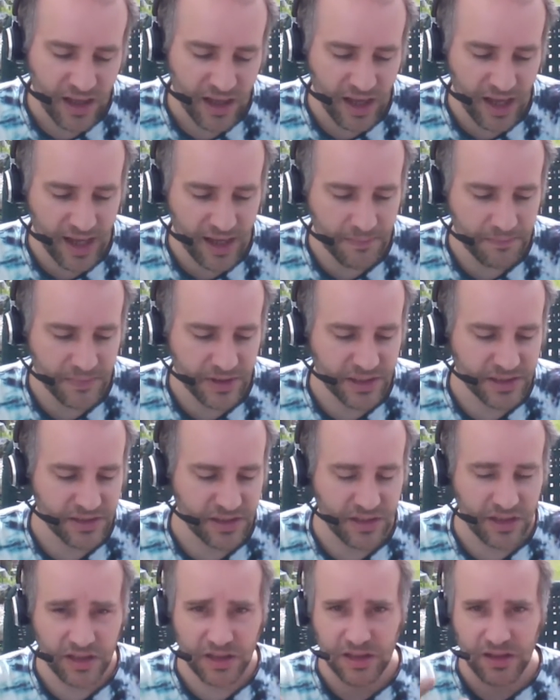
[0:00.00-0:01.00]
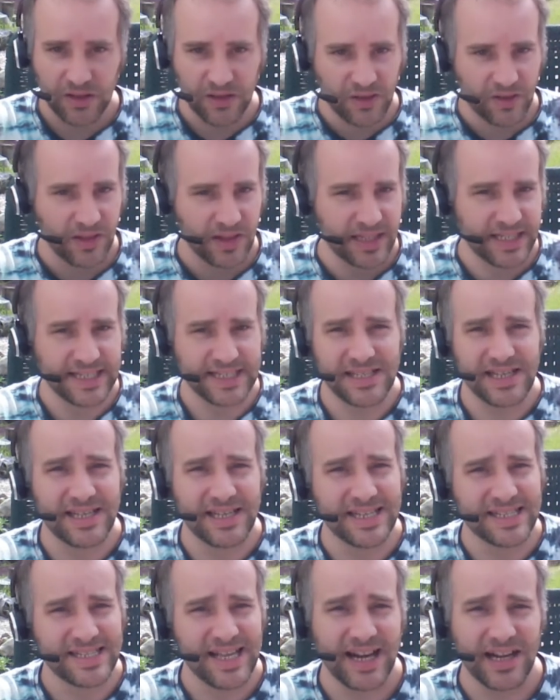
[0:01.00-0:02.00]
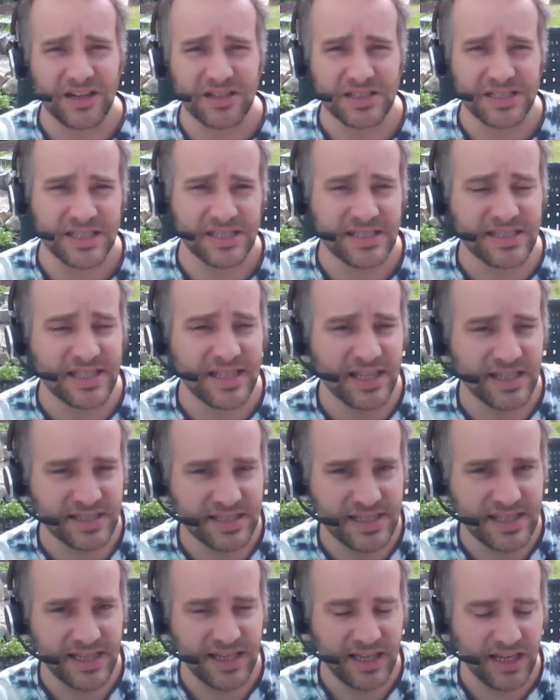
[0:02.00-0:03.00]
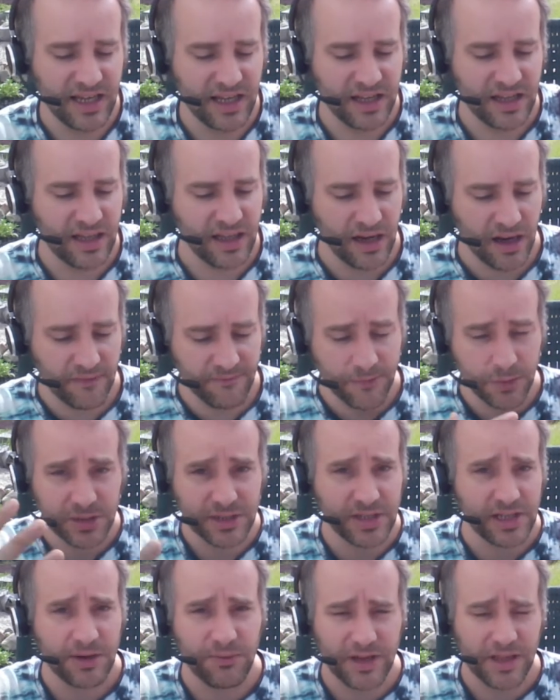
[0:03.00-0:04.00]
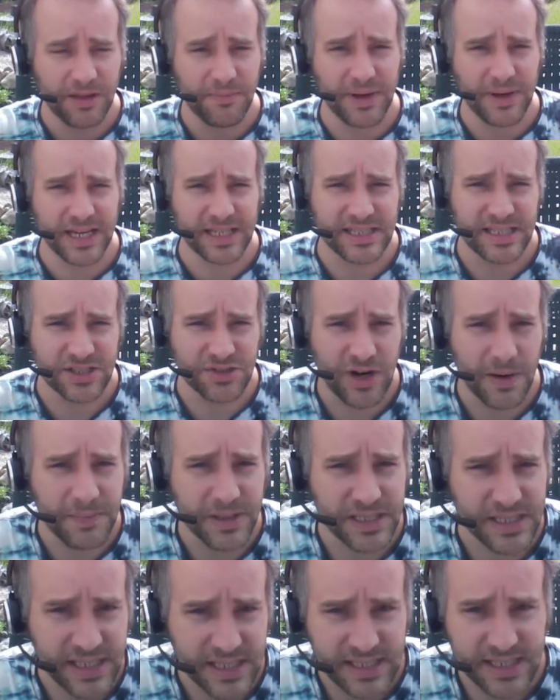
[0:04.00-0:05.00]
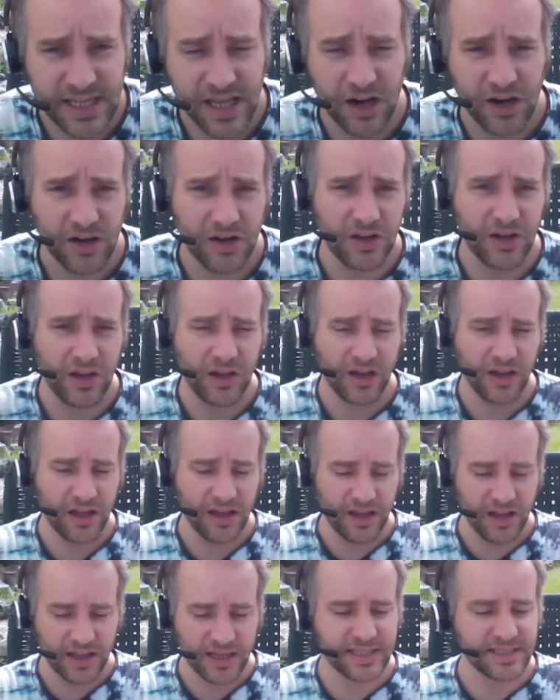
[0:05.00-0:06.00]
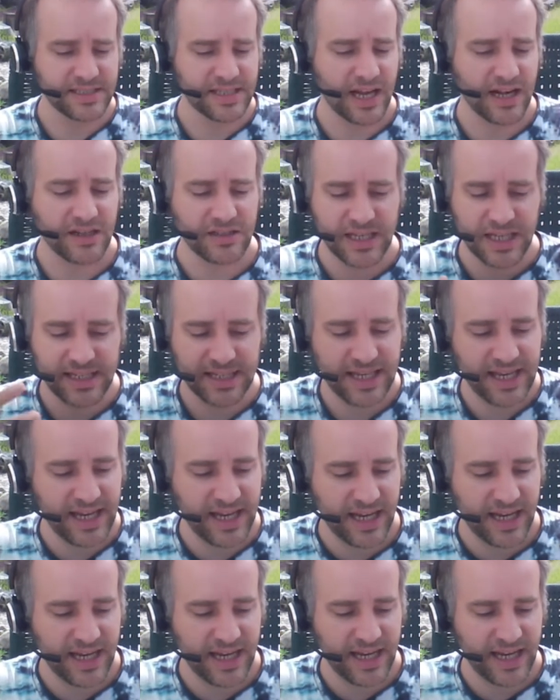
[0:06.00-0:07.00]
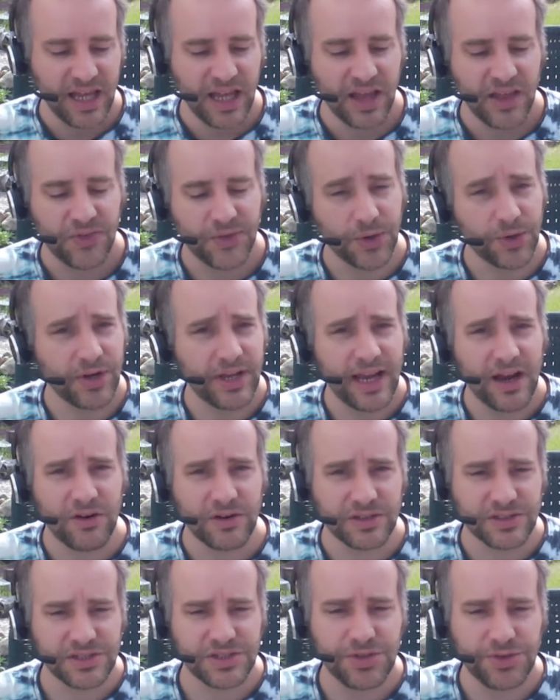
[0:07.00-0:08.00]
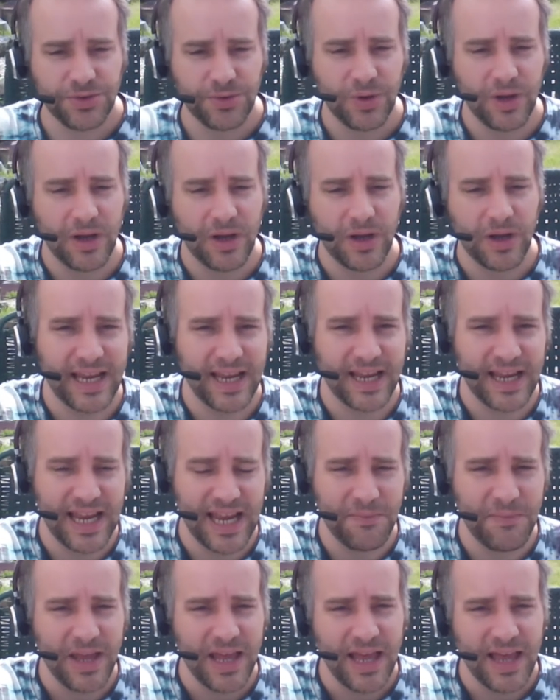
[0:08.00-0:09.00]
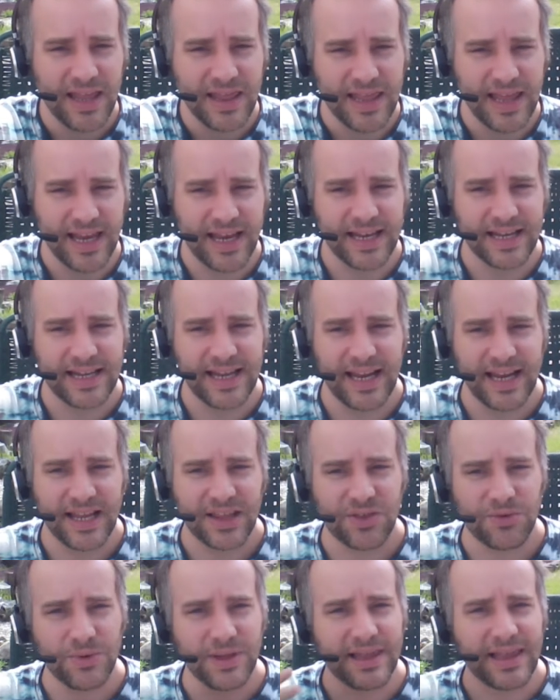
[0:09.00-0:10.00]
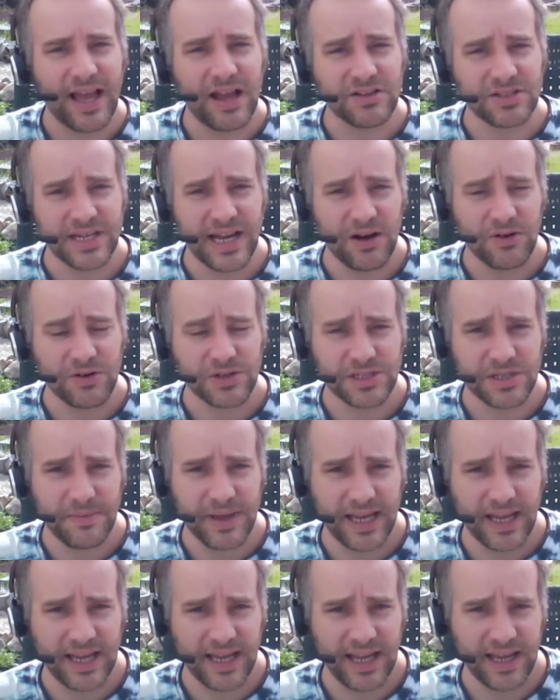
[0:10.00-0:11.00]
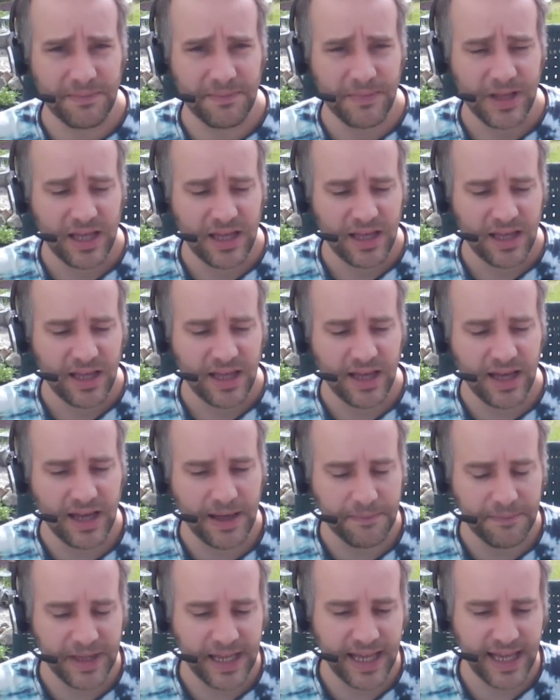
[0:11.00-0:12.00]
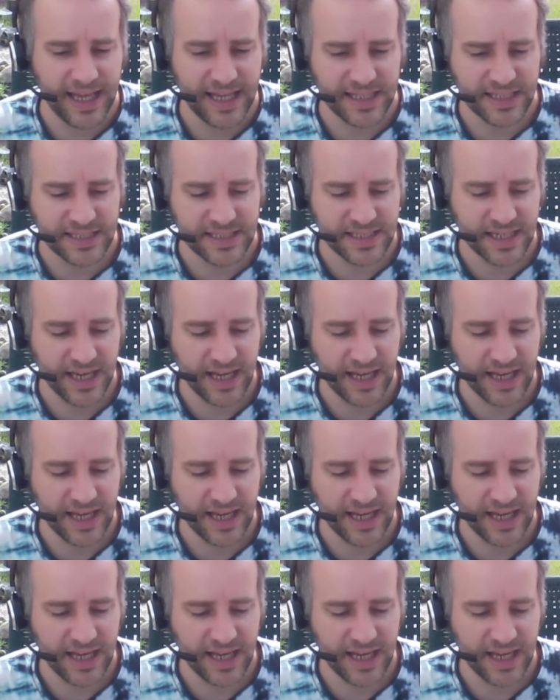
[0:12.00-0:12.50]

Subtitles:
Um, Designers is the unfortunately one of the biggest discrepancies there. Designers can take 30 hours to make a game. They can take 3,000 hours to make a game, and